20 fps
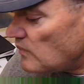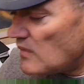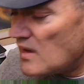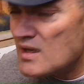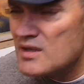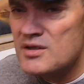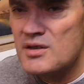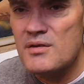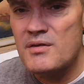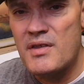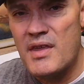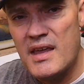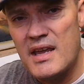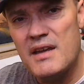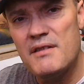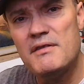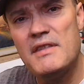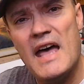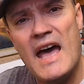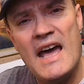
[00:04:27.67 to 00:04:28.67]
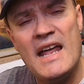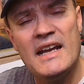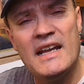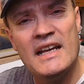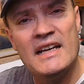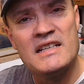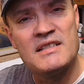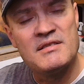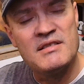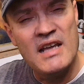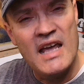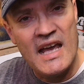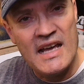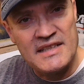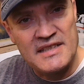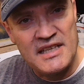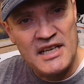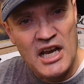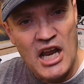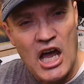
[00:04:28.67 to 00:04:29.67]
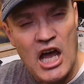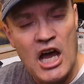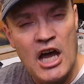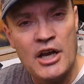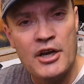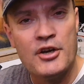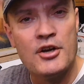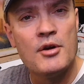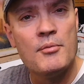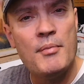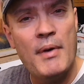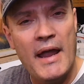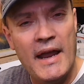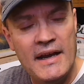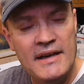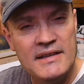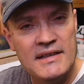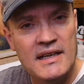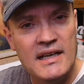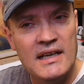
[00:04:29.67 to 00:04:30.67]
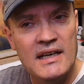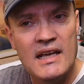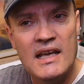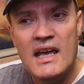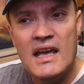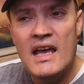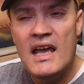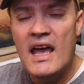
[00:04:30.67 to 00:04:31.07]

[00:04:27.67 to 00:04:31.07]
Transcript: So think of that as an underpainting,